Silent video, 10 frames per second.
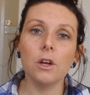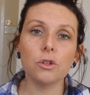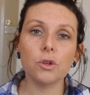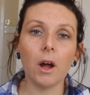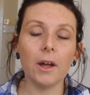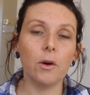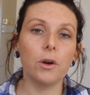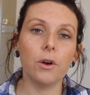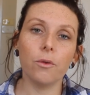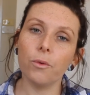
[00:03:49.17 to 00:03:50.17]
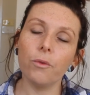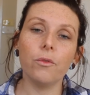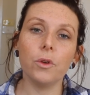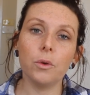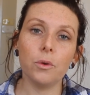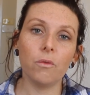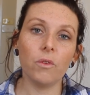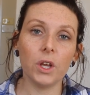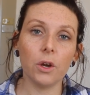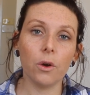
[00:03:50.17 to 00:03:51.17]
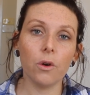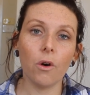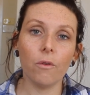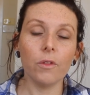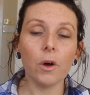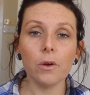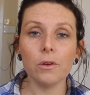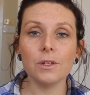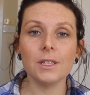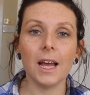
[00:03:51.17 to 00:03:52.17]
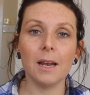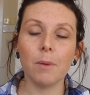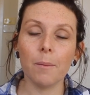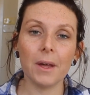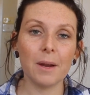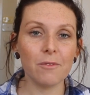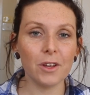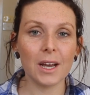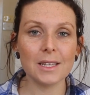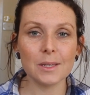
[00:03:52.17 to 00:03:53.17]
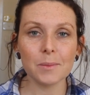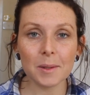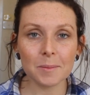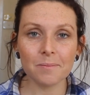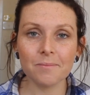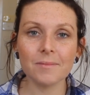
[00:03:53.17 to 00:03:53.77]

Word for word: try on review video of those and pop that up for you guys as well.